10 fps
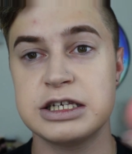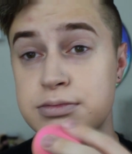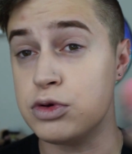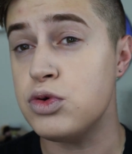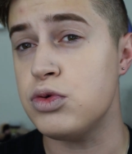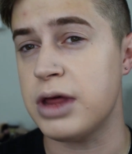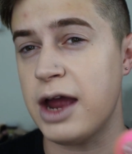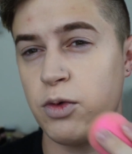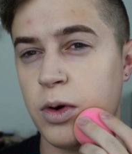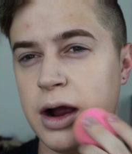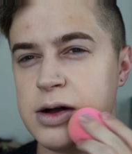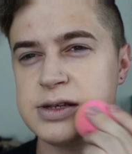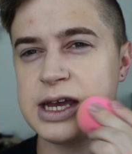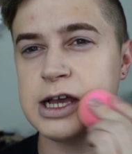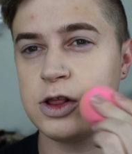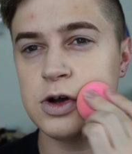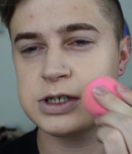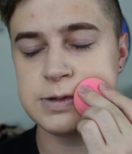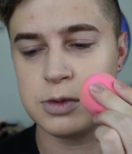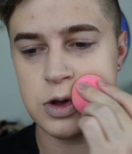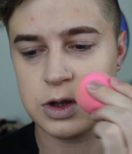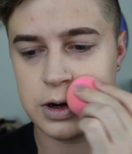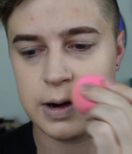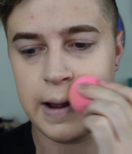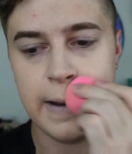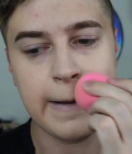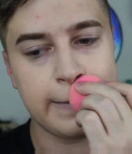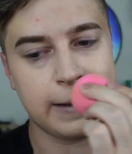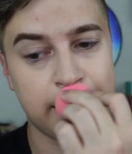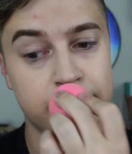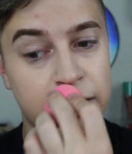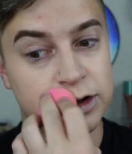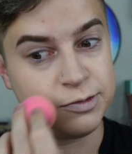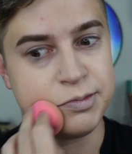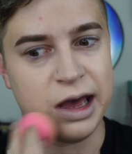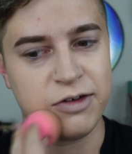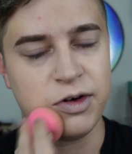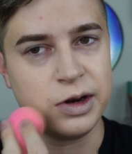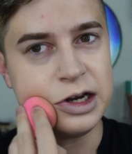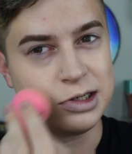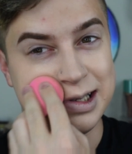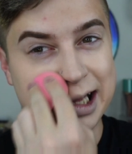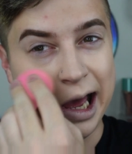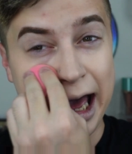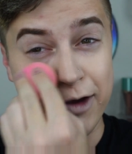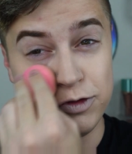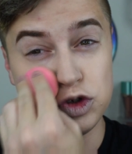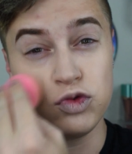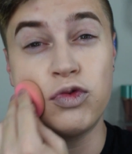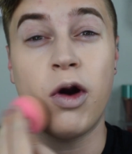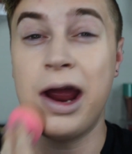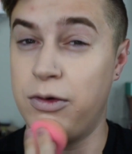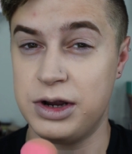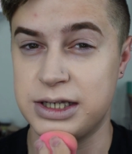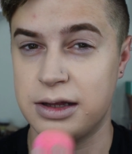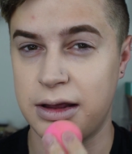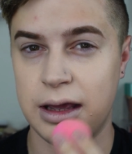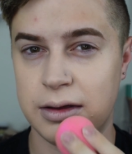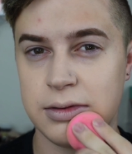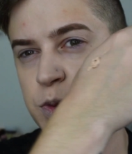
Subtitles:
smooth everywhere else. Like, it looks smoother than most matte foundations that I've tried recently.